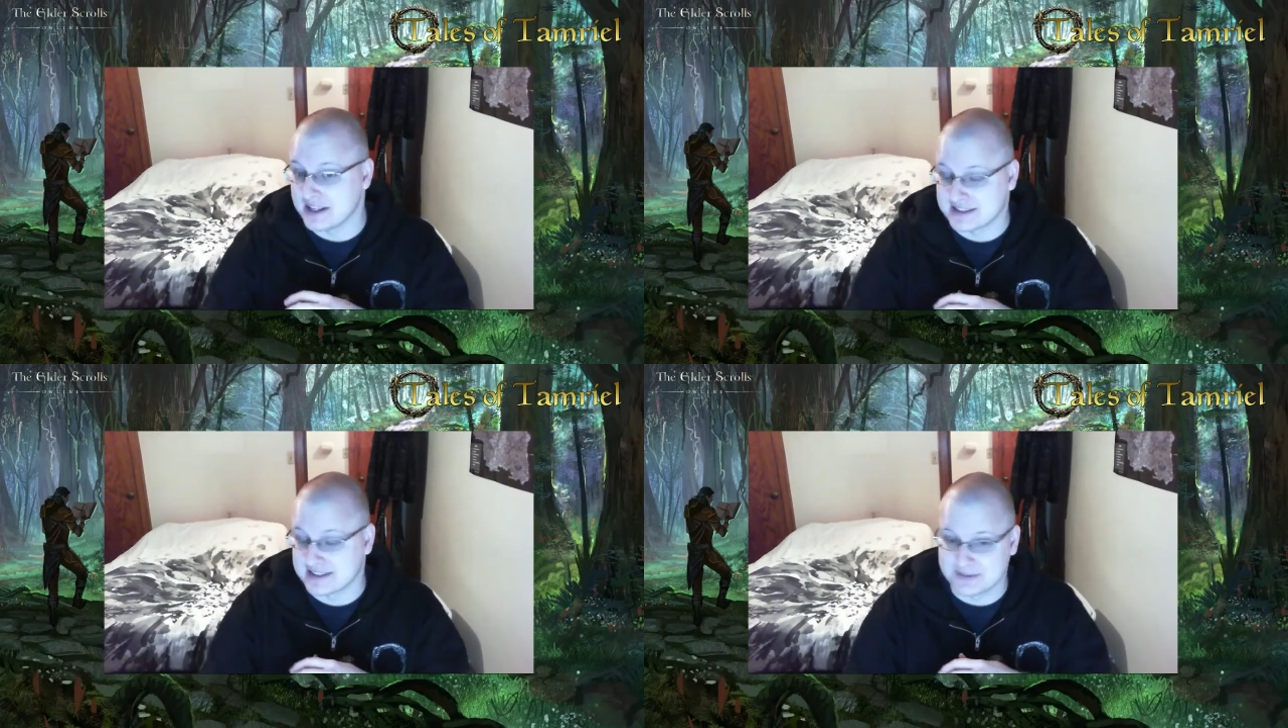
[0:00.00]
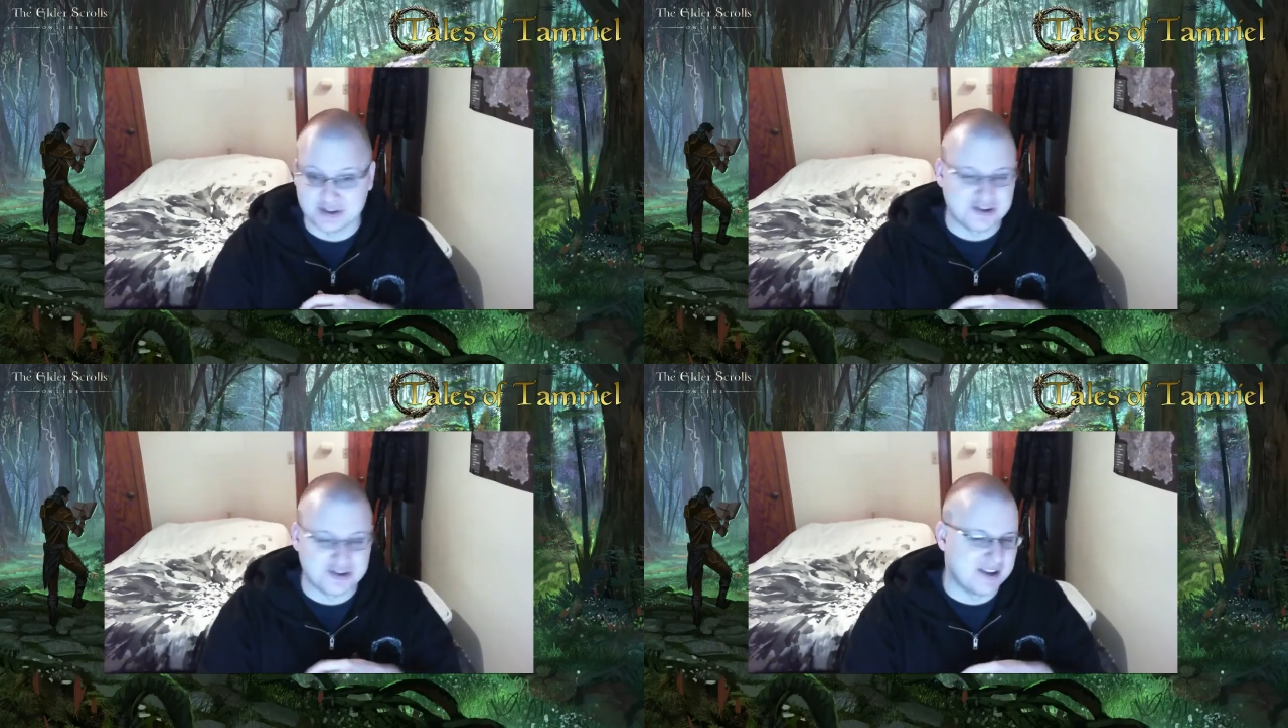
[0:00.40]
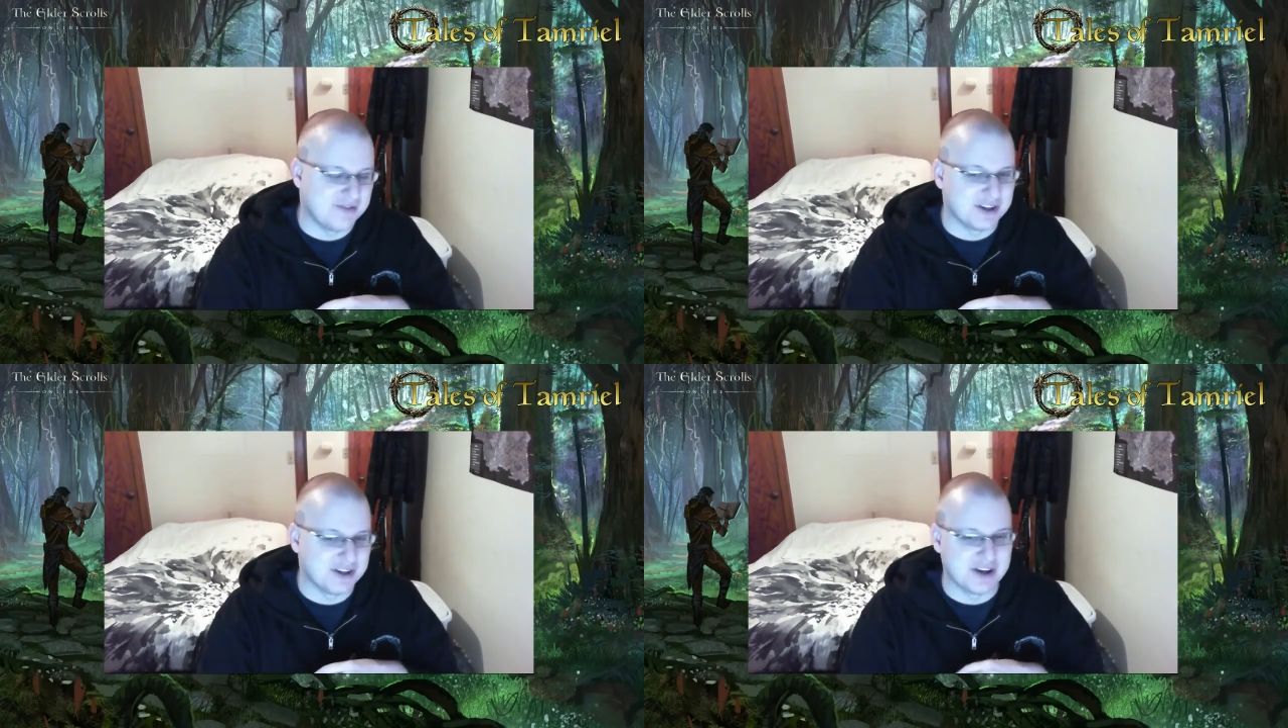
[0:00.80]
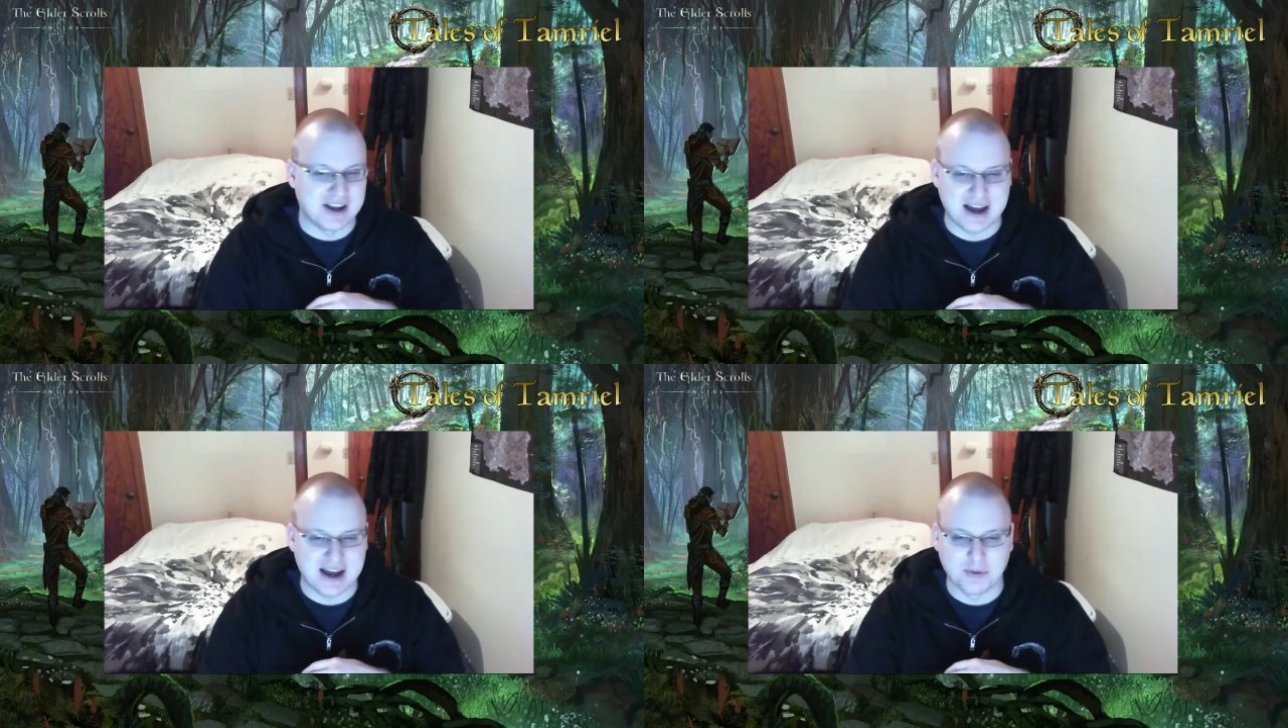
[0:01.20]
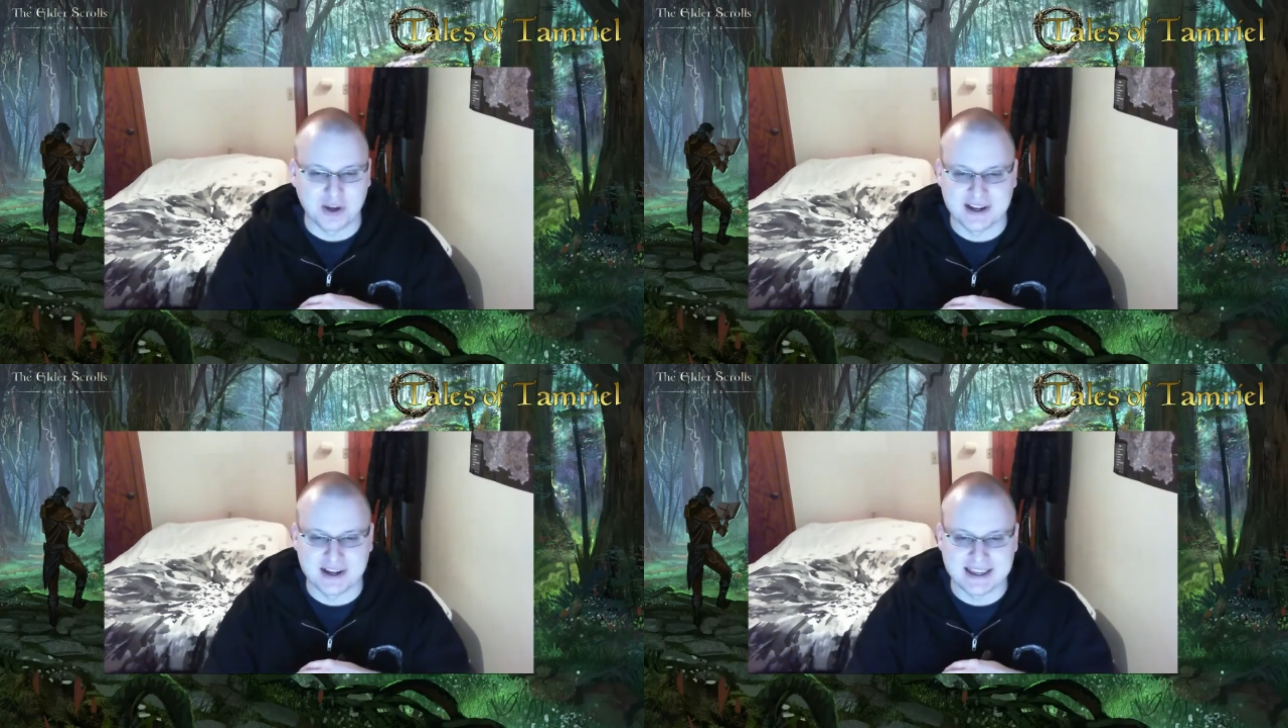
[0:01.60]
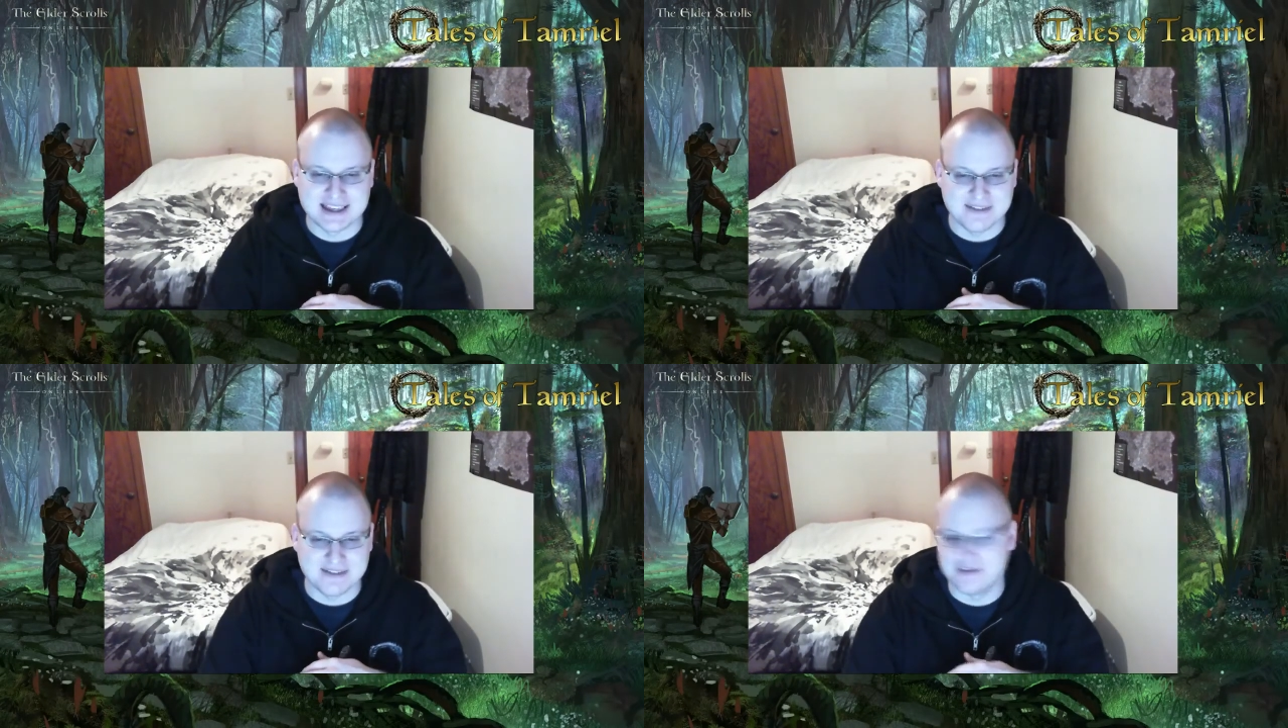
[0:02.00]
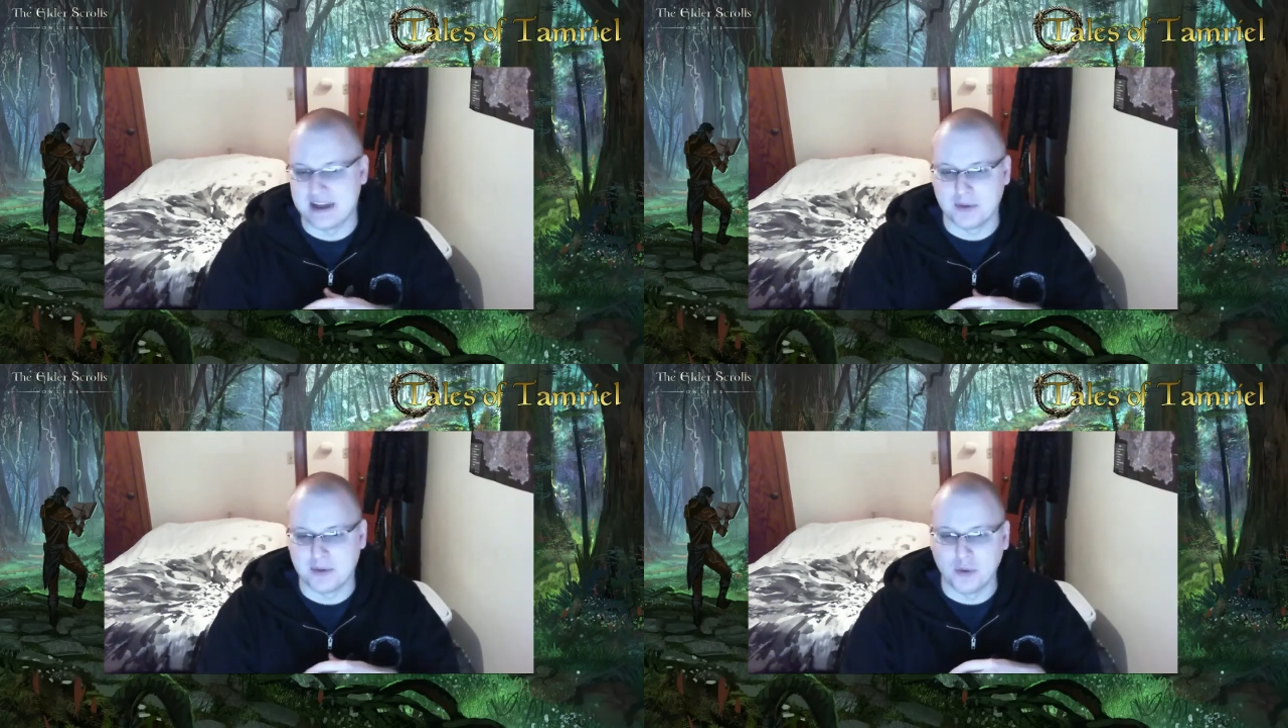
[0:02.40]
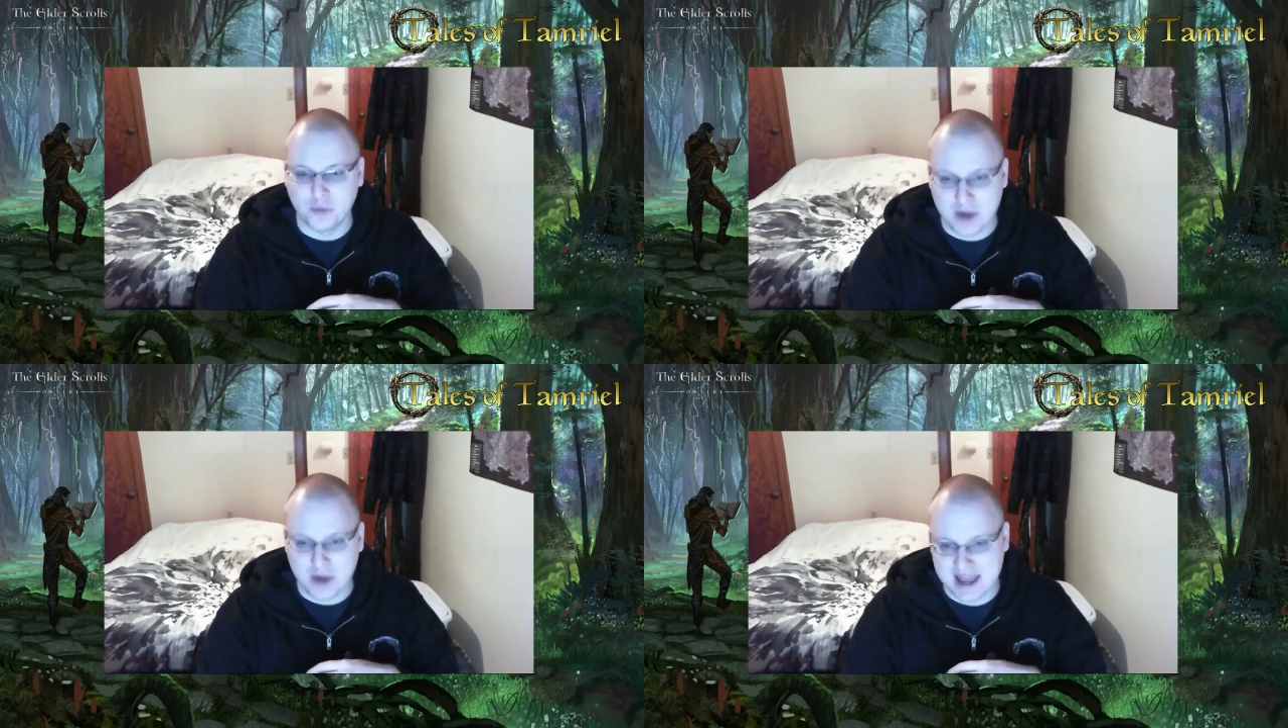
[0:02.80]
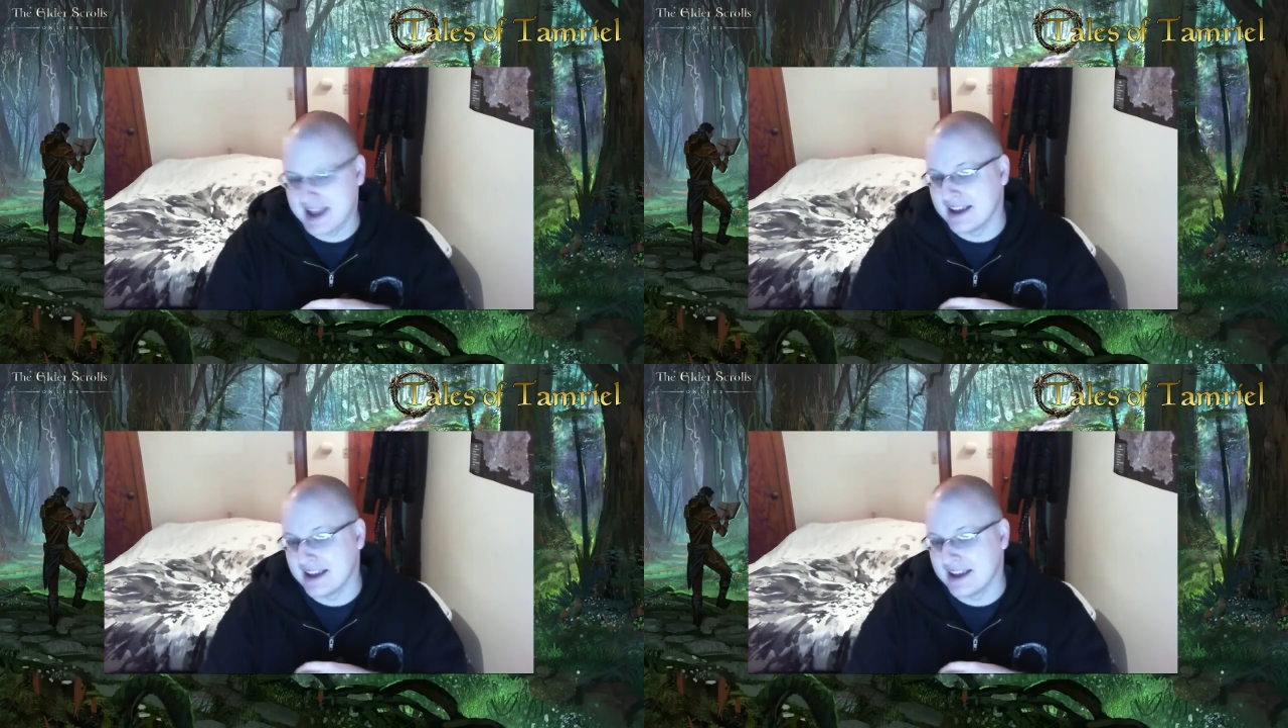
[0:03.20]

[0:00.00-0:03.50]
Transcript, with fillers: as we try to figure out how we're going to give them away.